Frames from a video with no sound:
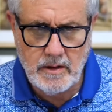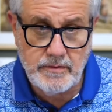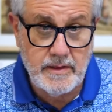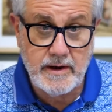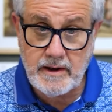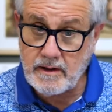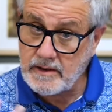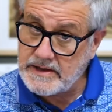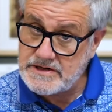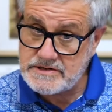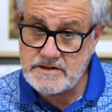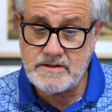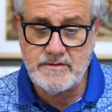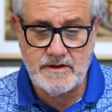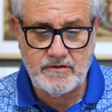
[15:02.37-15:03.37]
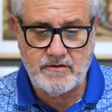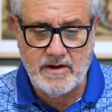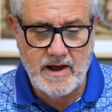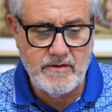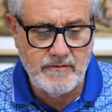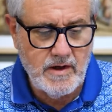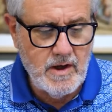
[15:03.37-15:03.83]
and then, at least in this
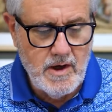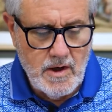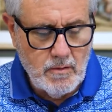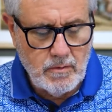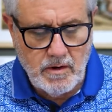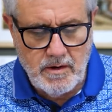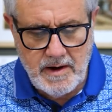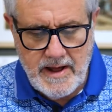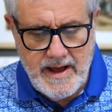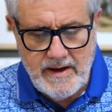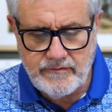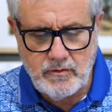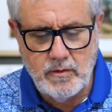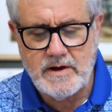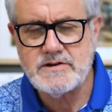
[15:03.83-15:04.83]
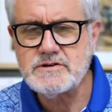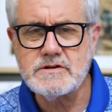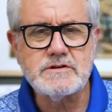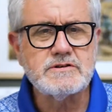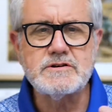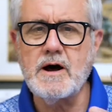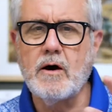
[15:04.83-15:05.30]
life, we're going to have
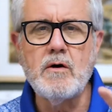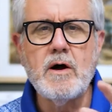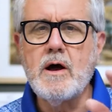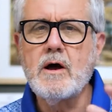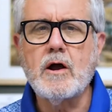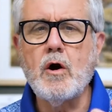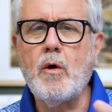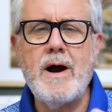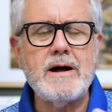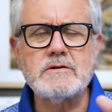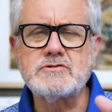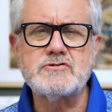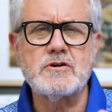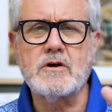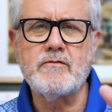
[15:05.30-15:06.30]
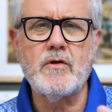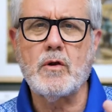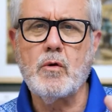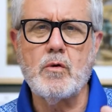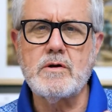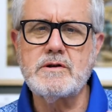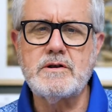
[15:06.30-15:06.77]
questions. So go out and serve the
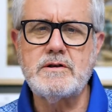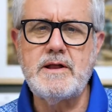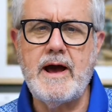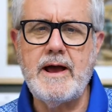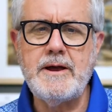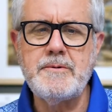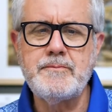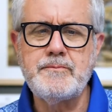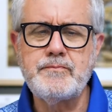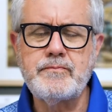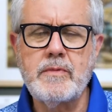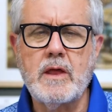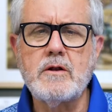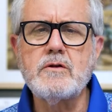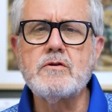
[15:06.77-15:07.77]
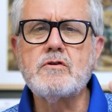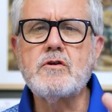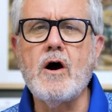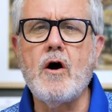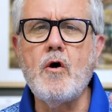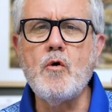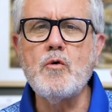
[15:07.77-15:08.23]
Lord today.
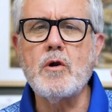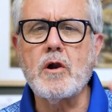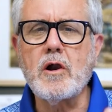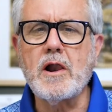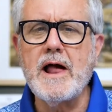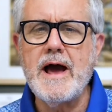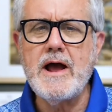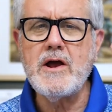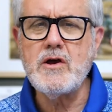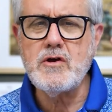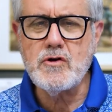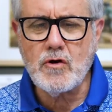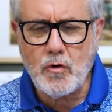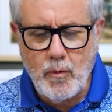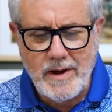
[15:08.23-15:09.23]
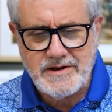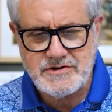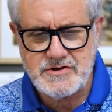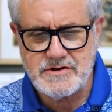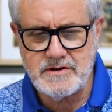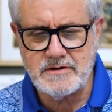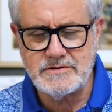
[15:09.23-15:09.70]
Don't let your
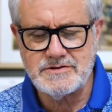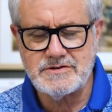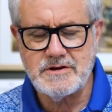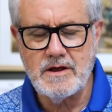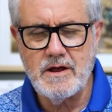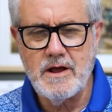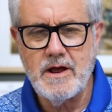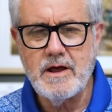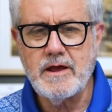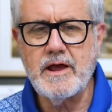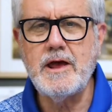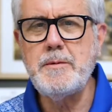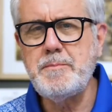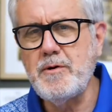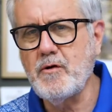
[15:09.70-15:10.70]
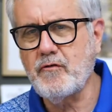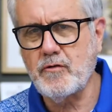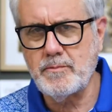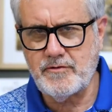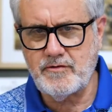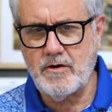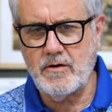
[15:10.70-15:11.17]
questions keep you
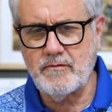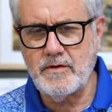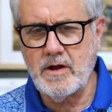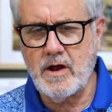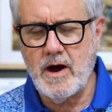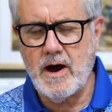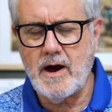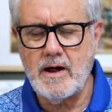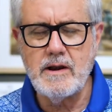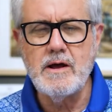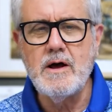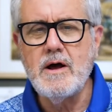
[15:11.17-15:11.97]
from serving God.